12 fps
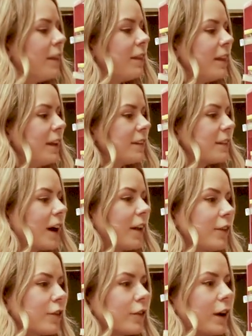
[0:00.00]
This
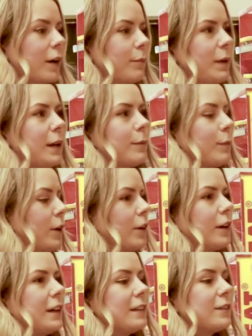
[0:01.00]
other Kraft peanut
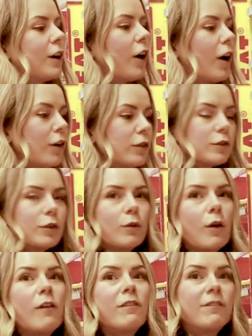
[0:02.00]
butter is also
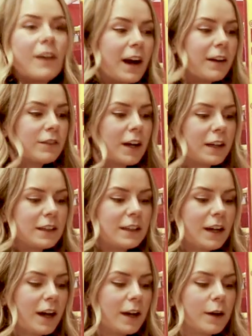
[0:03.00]

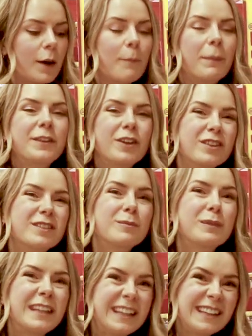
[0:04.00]
$5.99, but there are
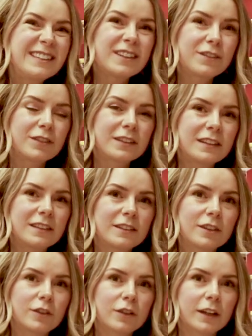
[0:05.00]
some key differences
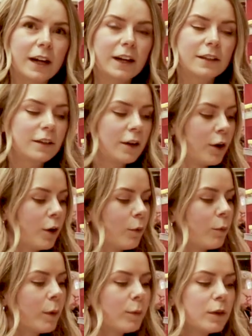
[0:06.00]
to look at.
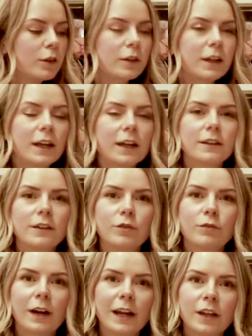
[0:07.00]
When we're looking at this
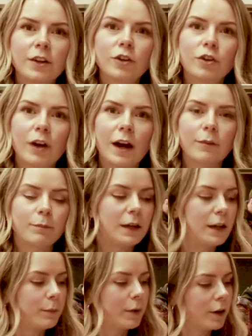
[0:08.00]
regular Kraft
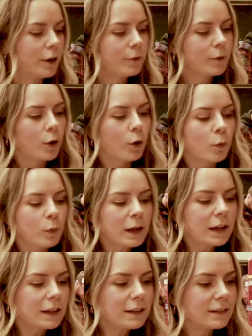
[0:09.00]
peanut butter, we
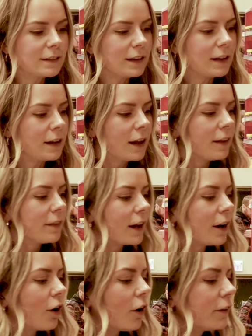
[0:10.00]
can see
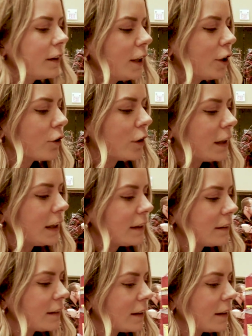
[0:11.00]
that on the ingredients